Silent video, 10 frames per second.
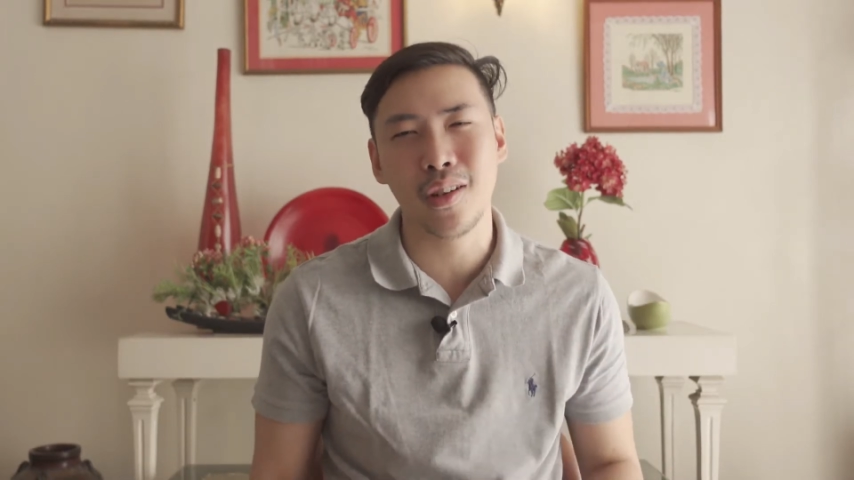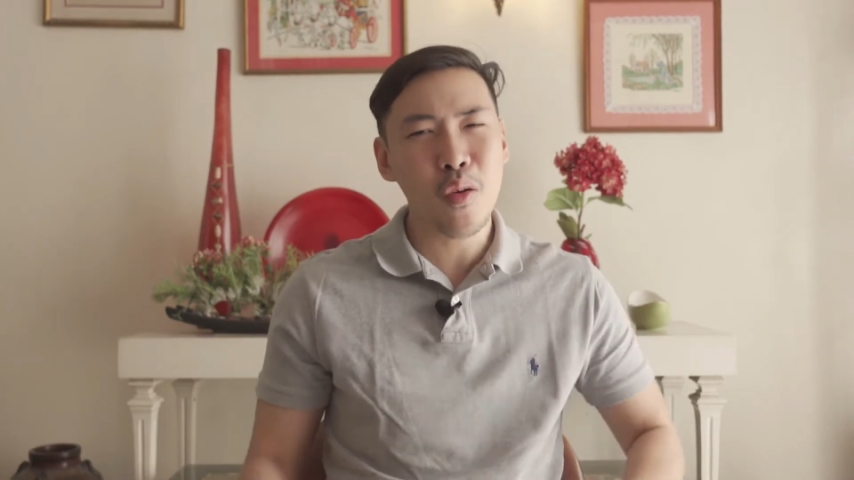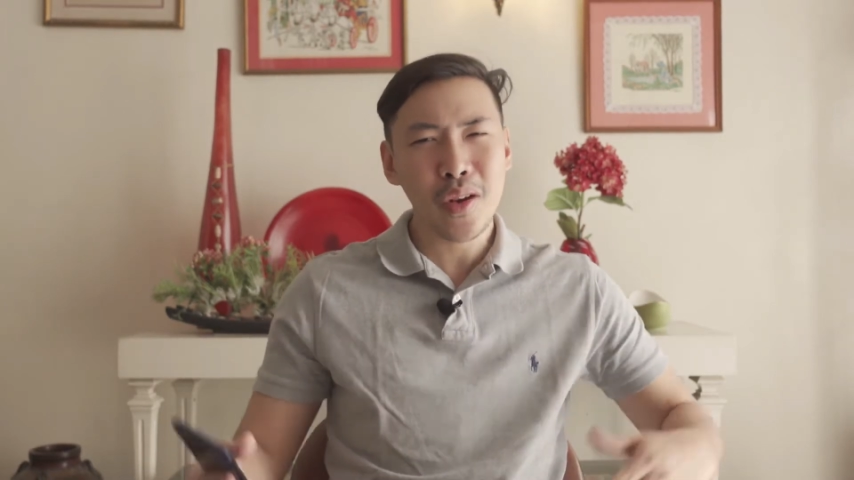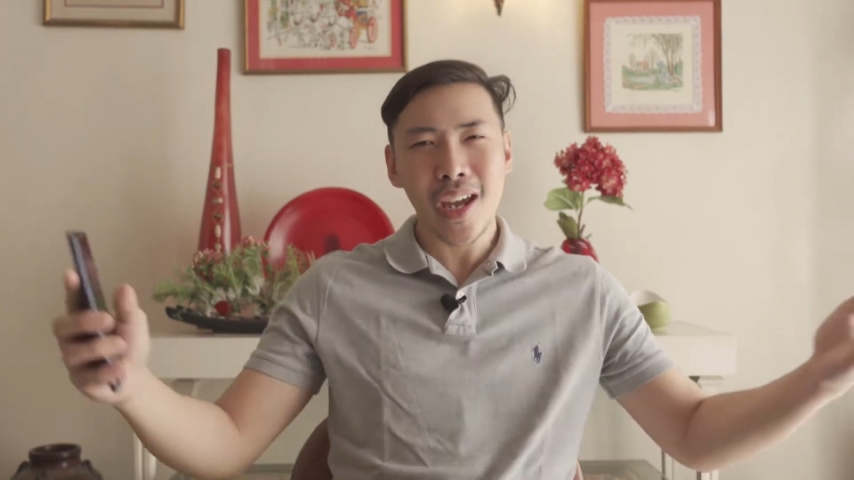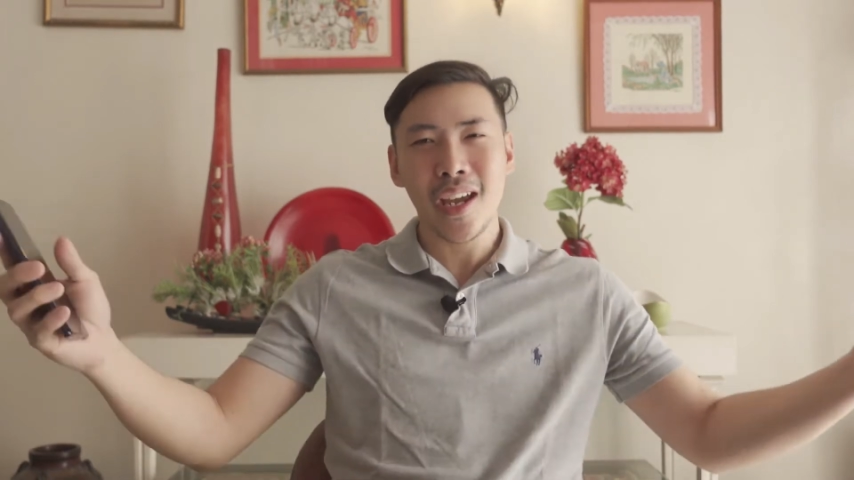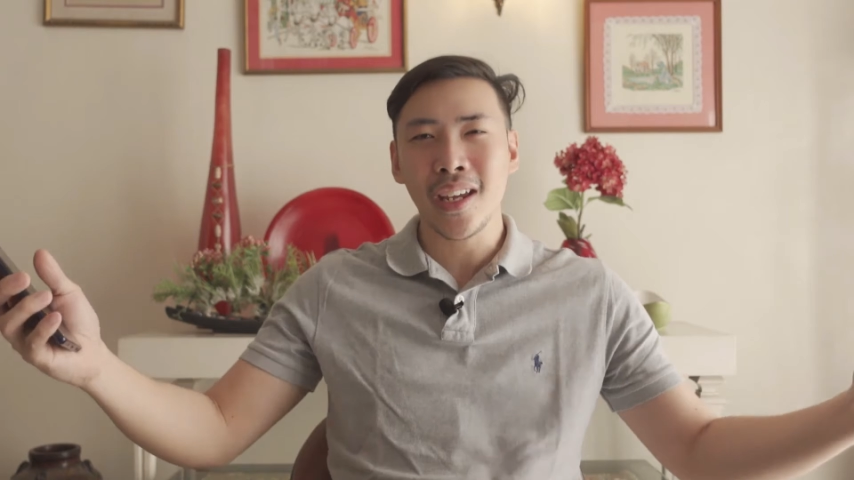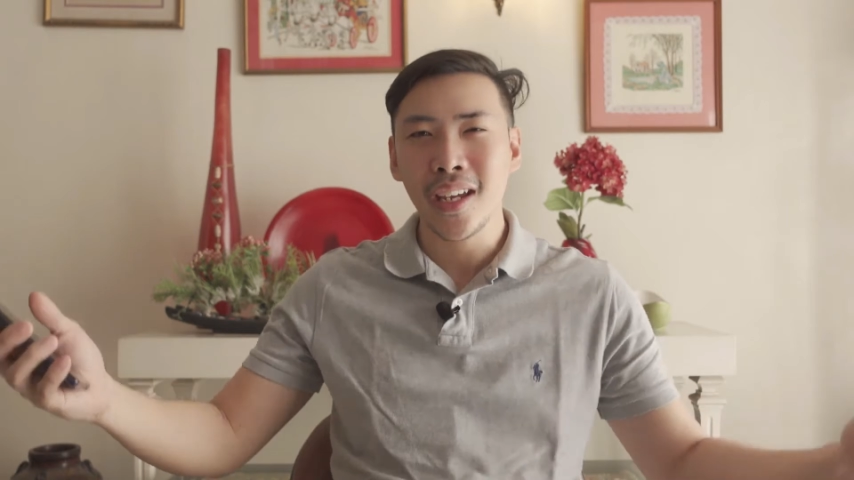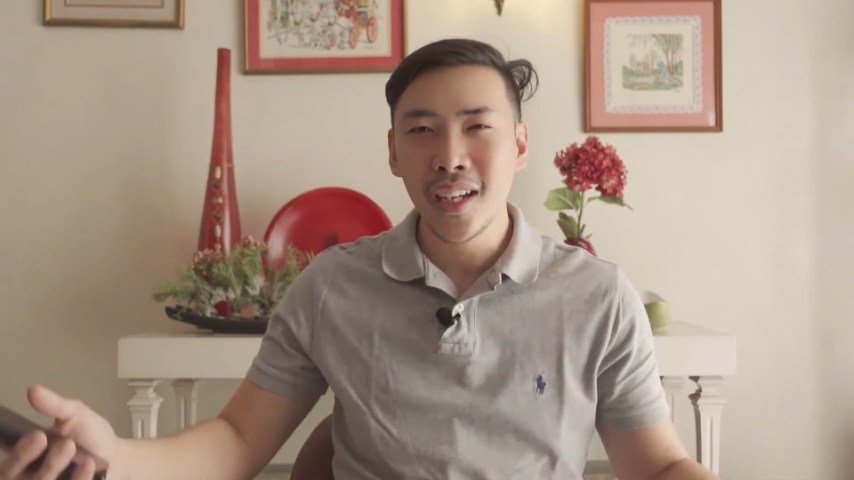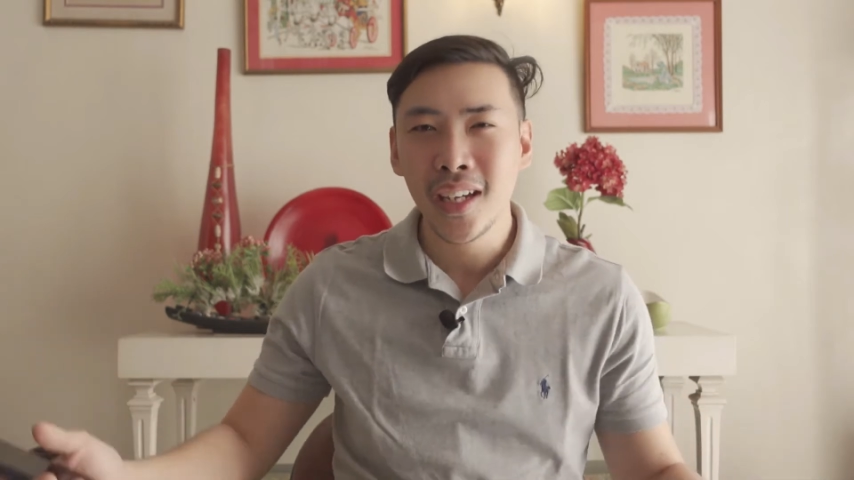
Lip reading: Okay,